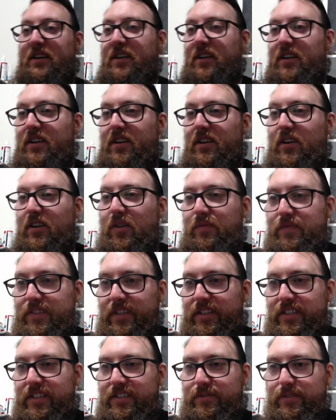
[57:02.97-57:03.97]
Hopefully
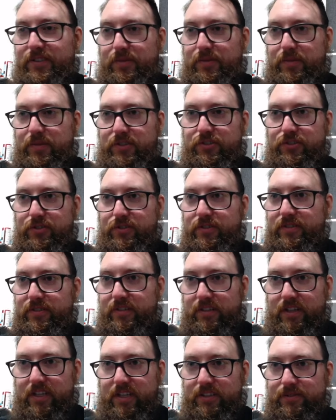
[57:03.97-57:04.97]
this one's a bit shorter than the
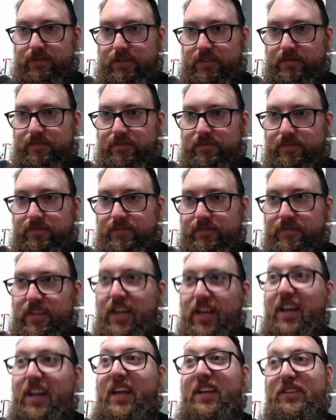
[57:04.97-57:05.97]
last one. It
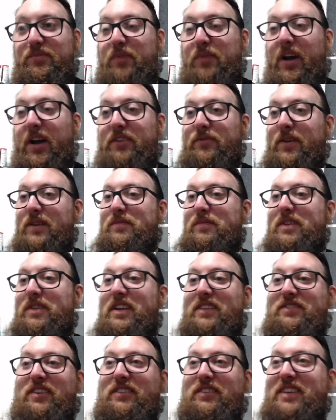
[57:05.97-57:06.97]
is, by 20 minutes.
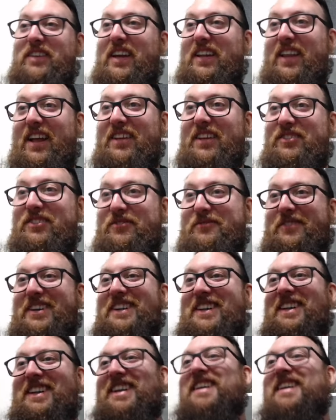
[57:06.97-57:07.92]
I'll take that as a win.